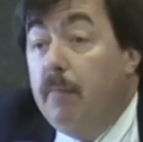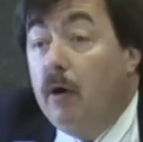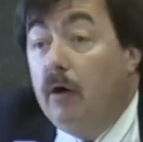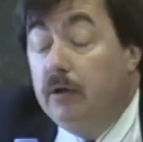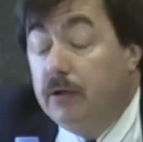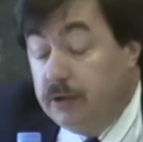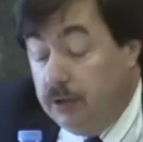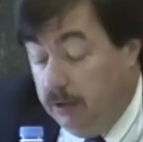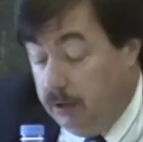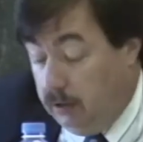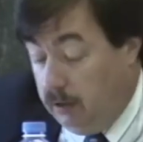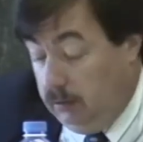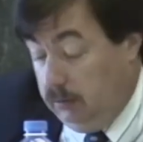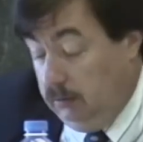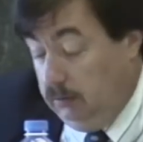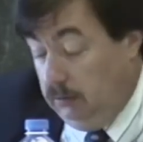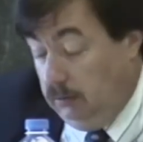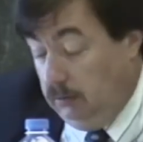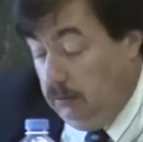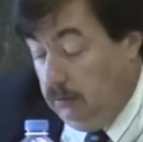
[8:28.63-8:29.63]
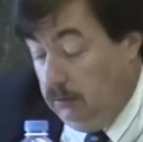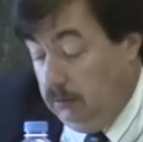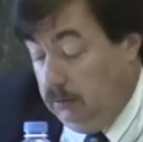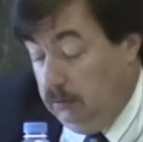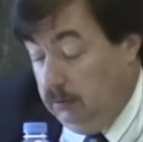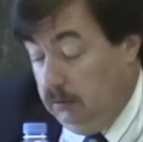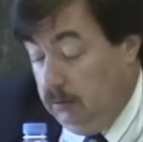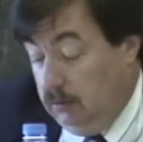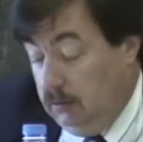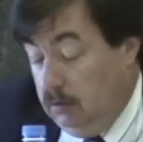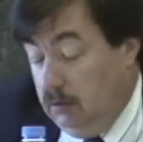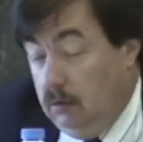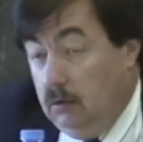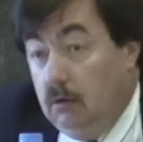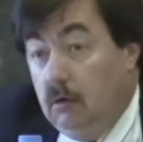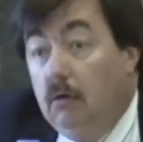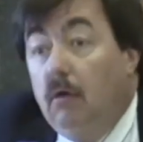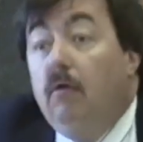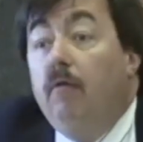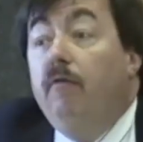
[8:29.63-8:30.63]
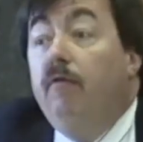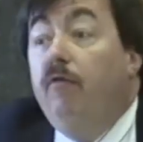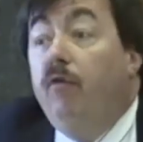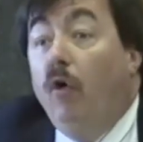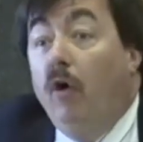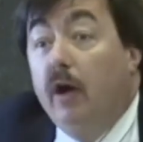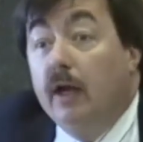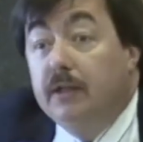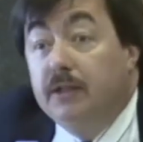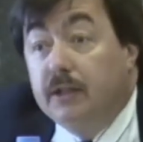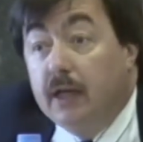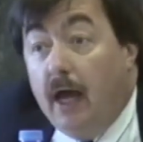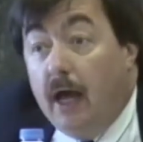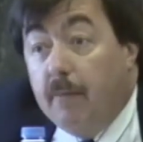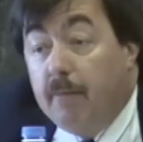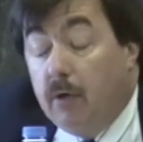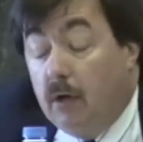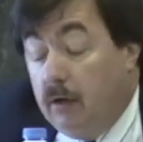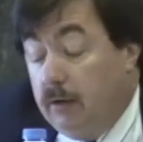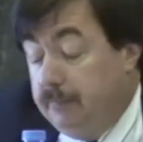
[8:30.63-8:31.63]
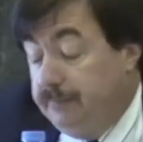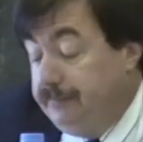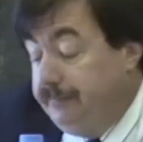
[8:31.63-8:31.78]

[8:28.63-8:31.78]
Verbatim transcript: personal. For example,